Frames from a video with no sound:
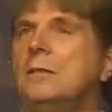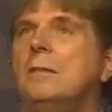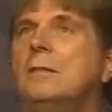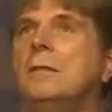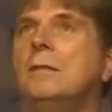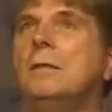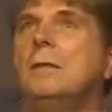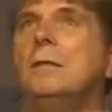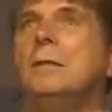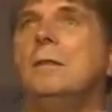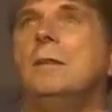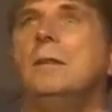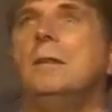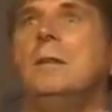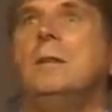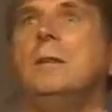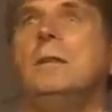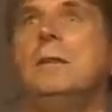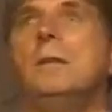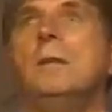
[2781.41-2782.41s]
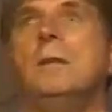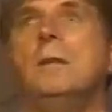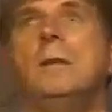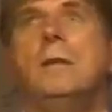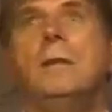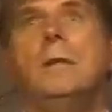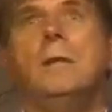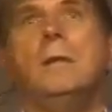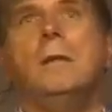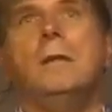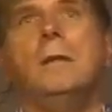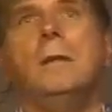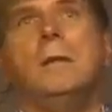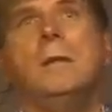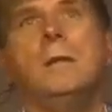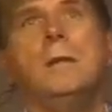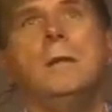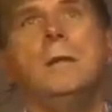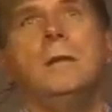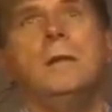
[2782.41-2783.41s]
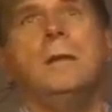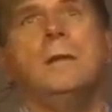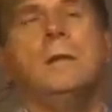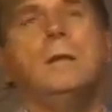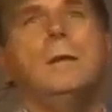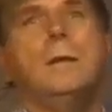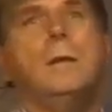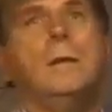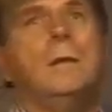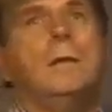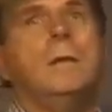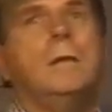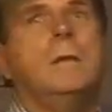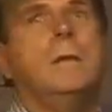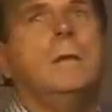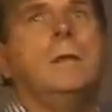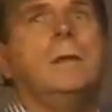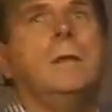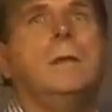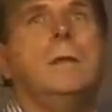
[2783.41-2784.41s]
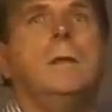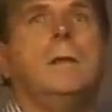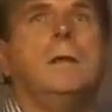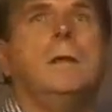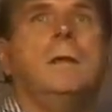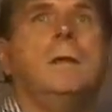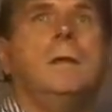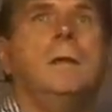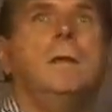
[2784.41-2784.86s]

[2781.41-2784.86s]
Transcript: Nothing is said.